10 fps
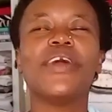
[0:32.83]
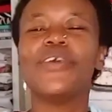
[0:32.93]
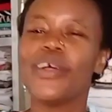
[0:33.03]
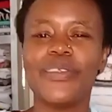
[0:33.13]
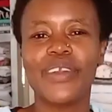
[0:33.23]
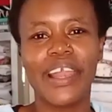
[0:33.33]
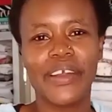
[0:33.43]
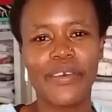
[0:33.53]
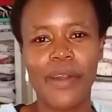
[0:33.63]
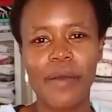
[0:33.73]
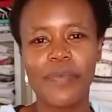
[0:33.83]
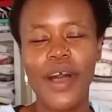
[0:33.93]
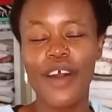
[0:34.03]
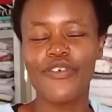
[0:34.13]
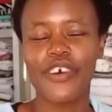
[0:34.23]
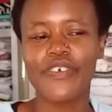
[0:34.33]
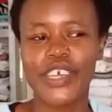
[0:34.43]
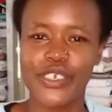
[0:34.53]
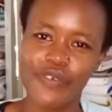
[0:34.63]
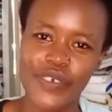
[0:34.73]
I know I look like crap for a
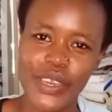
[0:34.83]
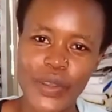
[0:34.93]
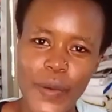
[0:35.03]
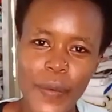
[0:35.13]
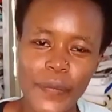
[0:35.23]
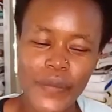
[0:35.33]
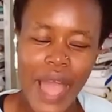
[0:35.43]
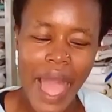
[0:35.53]
fashion video,